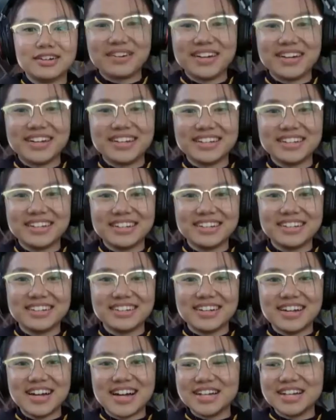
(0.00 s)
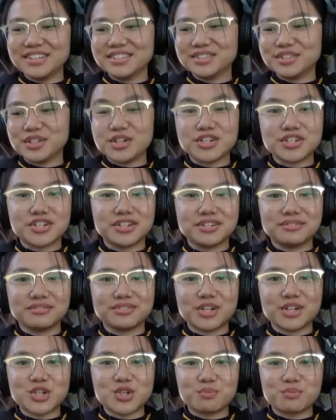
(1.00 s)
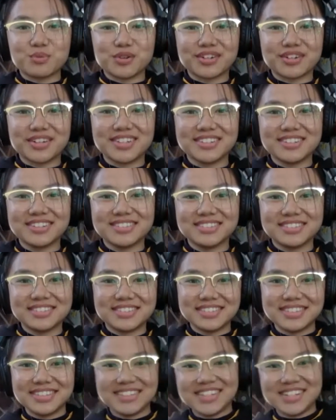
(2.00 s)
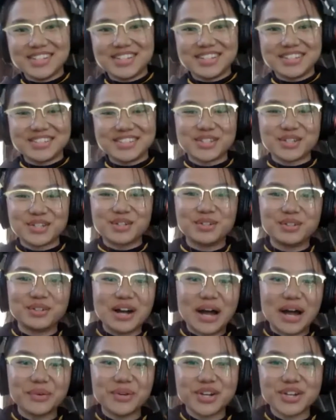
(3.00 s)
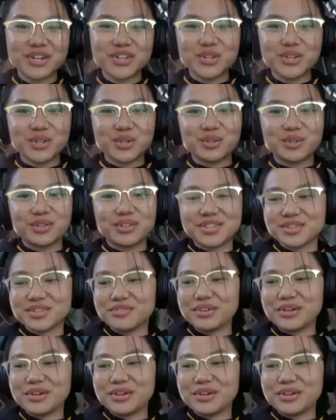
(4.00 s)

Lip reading: fine. Hi, Darshan. Darshan Pokhrel. So, how are you? It's a